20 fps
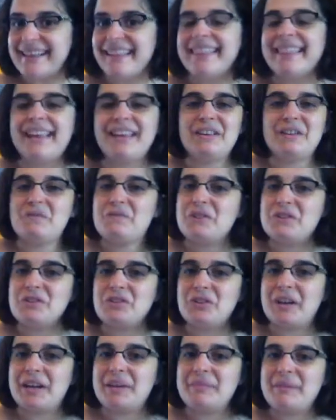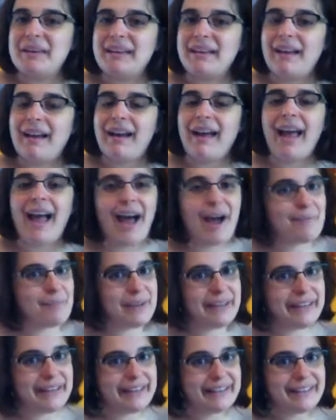Thank you for joining me. Happy
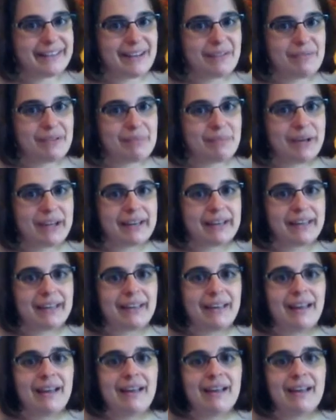knitting, everybody.